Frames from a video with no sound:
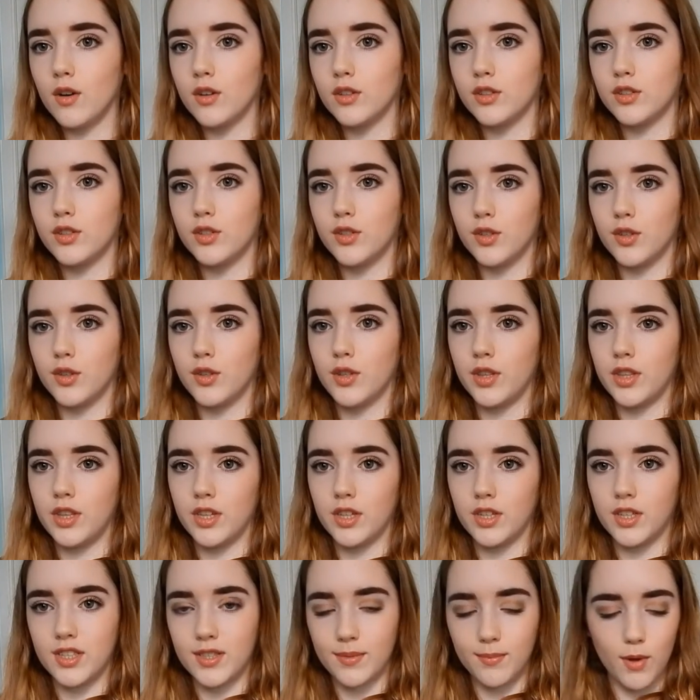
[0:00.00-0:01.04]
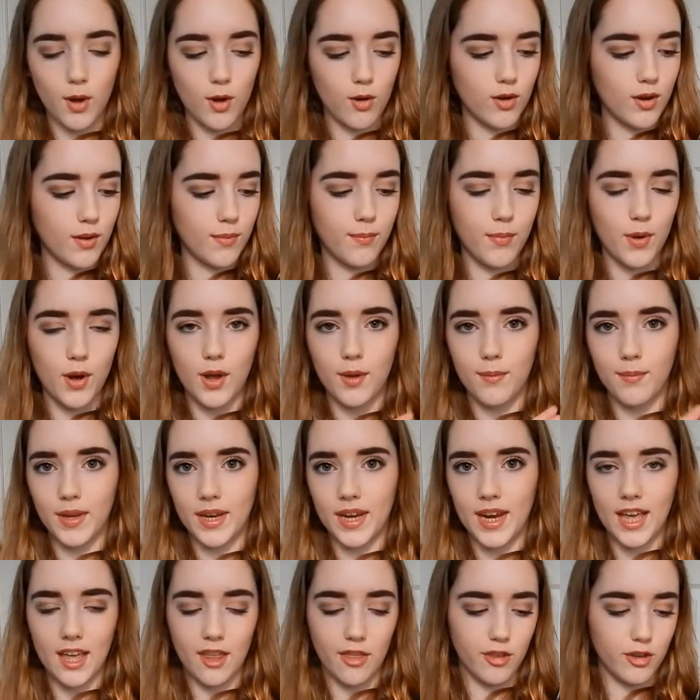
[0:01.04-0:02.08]
on to the small compartment
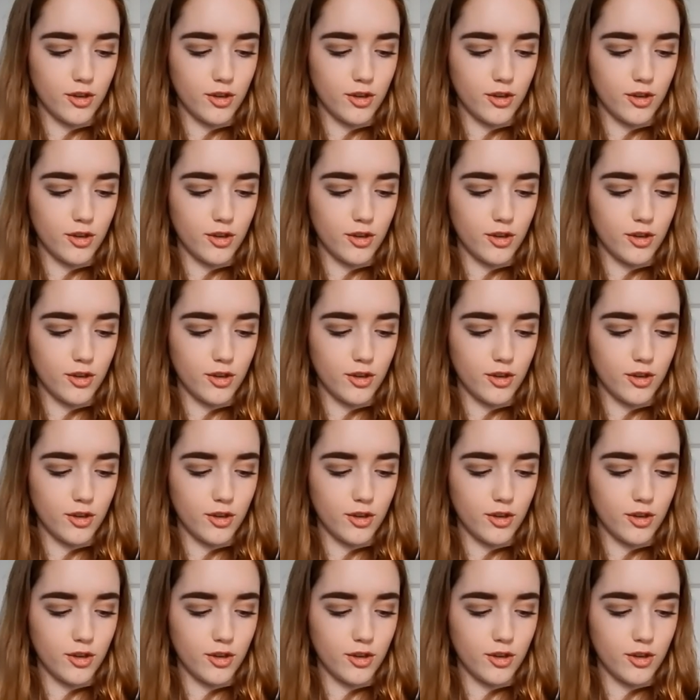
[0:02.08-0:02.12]
at the